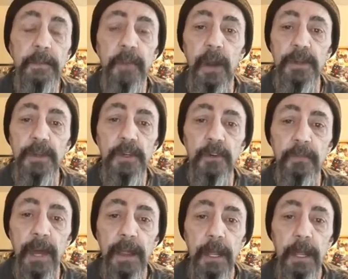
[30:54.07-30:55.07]
part 2 of
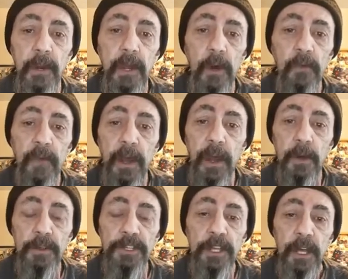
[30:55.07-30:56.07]
my Lieber code
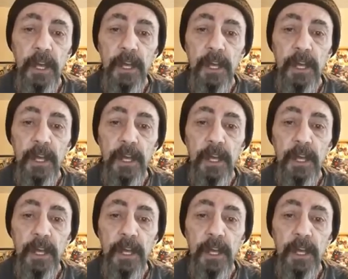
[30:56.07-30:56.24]
videos.